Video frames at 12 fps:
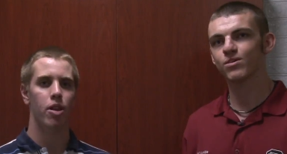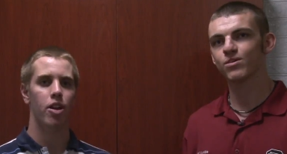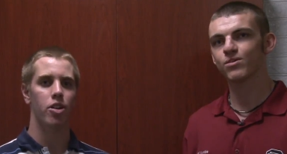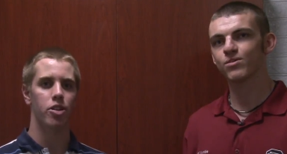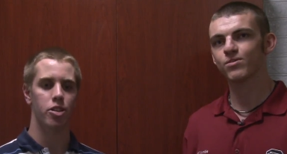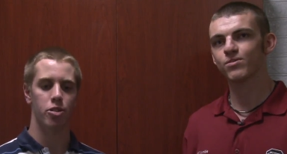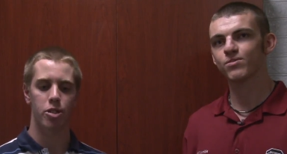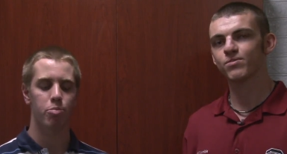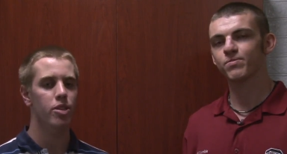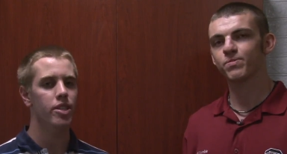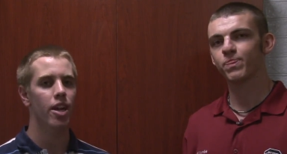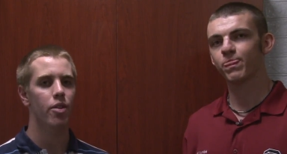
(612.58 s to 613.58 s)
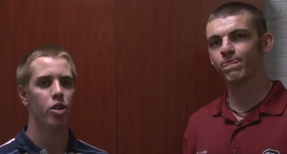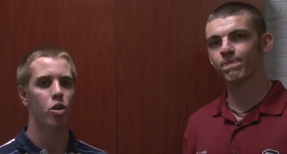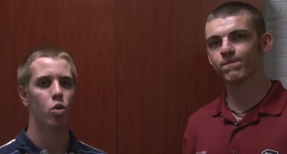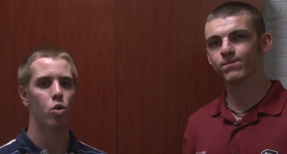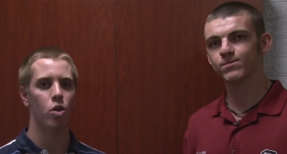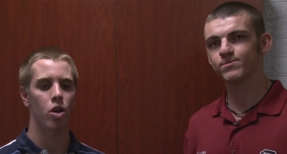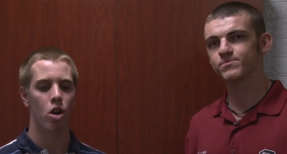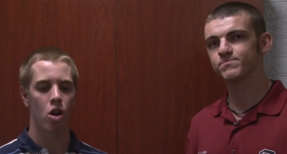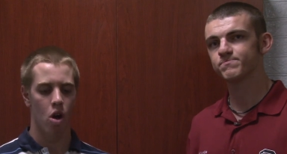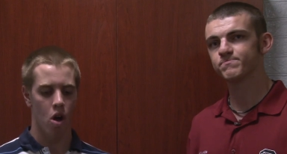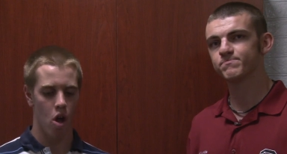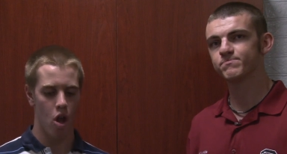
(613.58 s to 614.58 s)
Speaker 1: players to sprint down the court
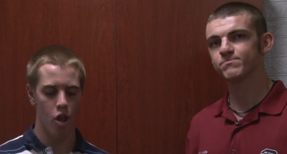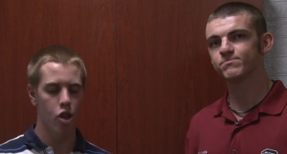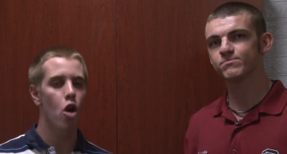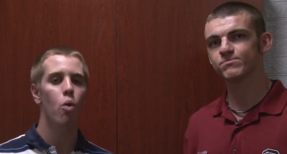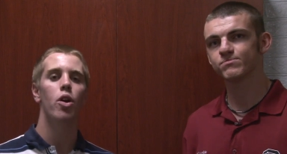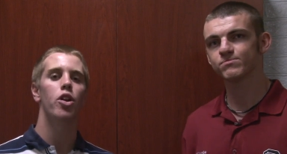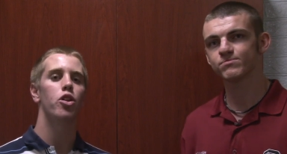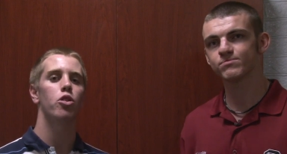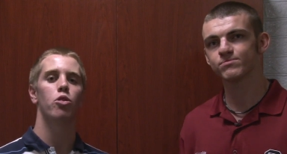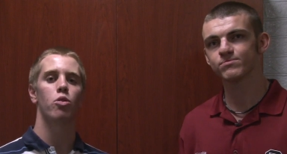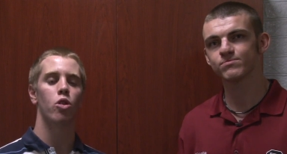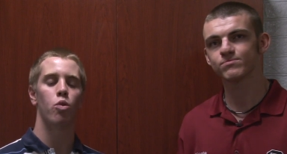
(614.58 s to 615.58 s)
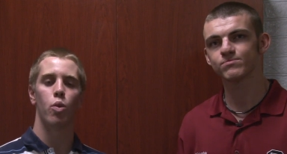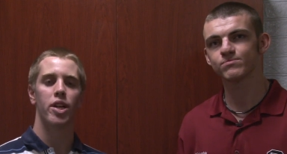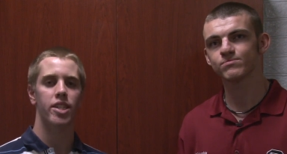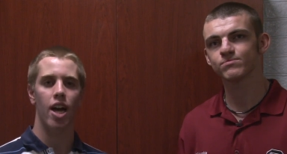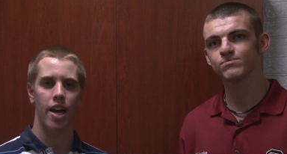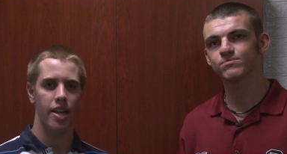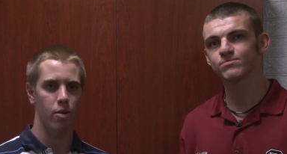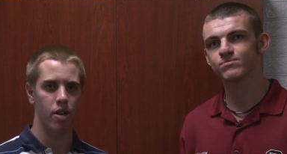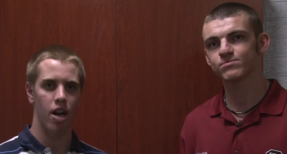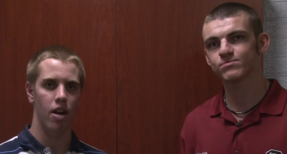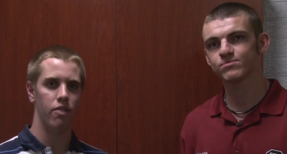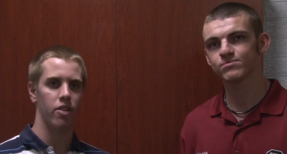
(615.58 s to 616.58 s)
no one knew which guy they were
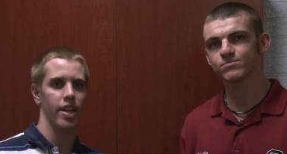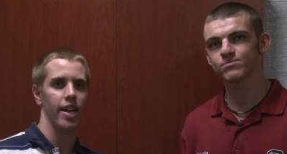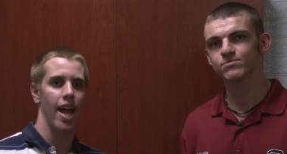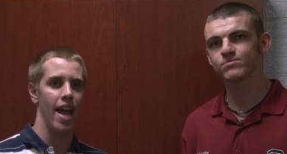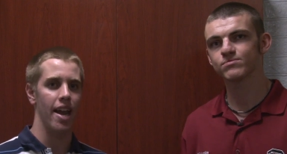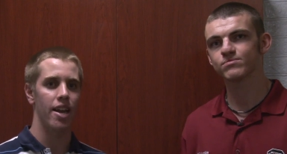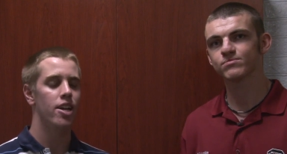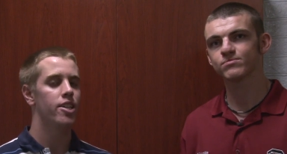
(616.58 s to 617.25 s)
covering, and